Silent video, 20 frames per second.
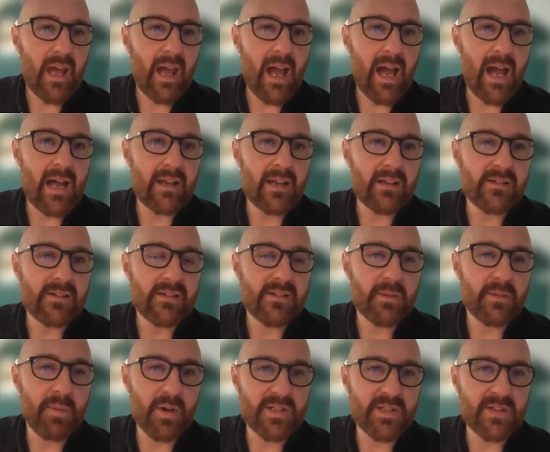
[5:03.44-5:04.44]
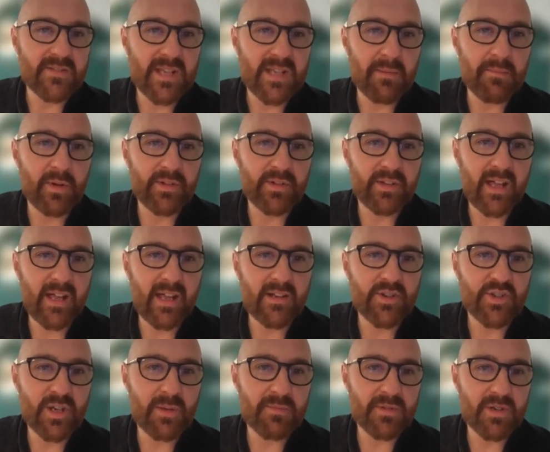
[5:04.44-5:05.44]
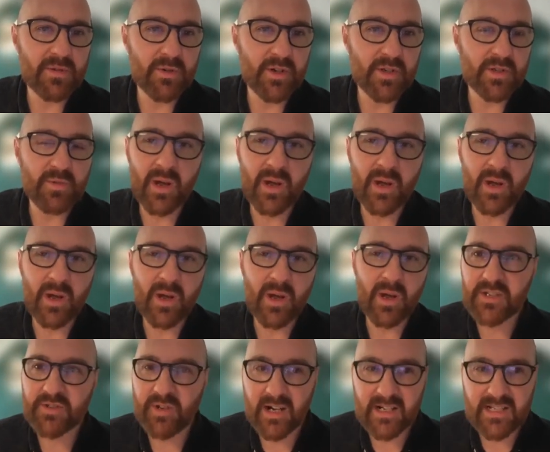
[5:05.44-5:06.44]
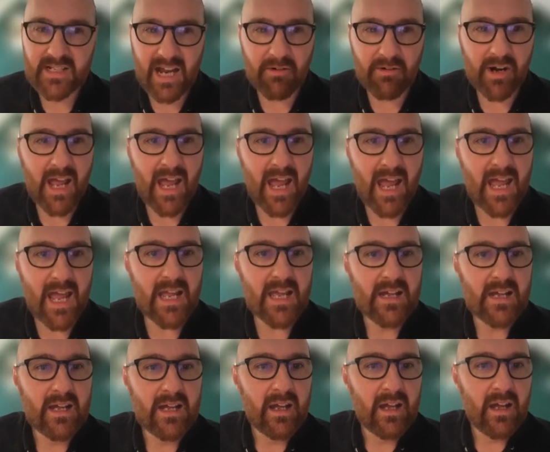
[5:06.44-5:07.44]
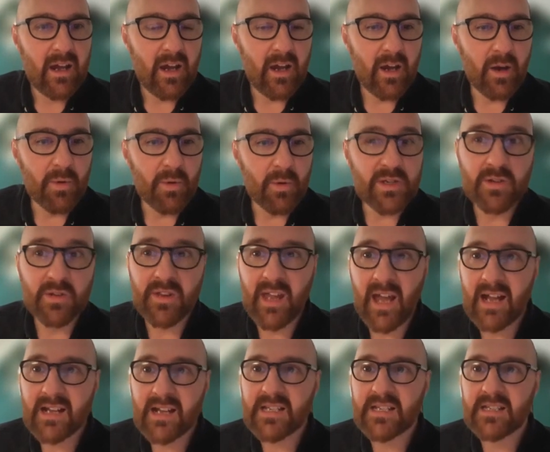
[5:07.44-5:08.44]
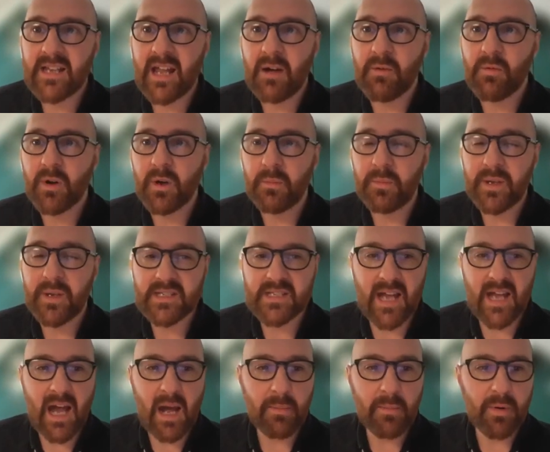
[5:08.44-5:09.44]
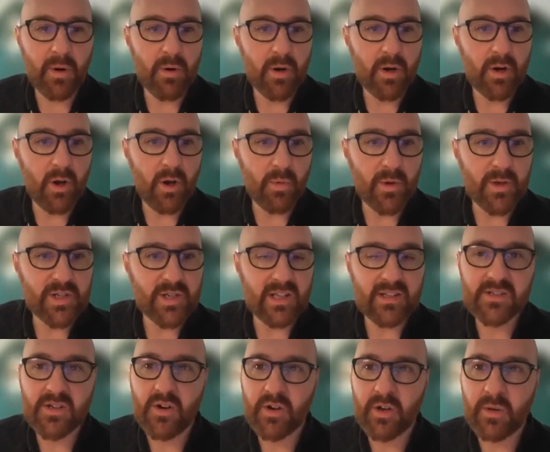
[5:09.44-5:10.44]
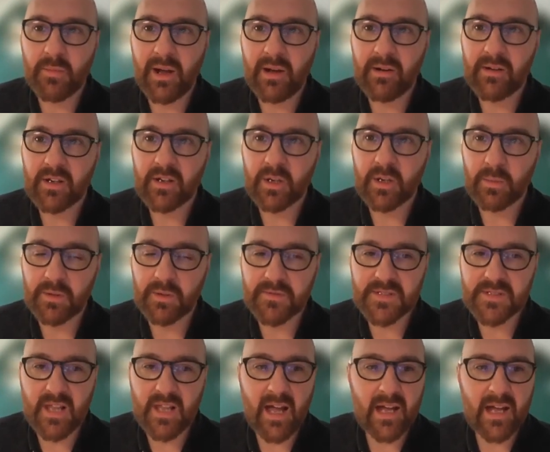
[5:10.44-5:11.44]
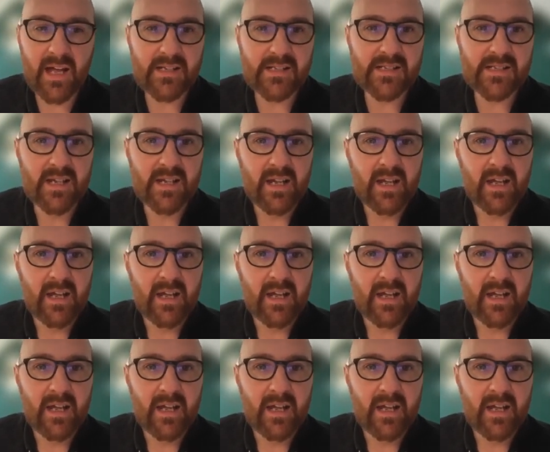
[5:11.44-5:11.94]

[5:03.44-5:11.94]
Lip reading: and the positive samples are then shipped to us, where we extract RNA. We do the Arctic Network PCR protocol, which I'll talk about in a couple of slides.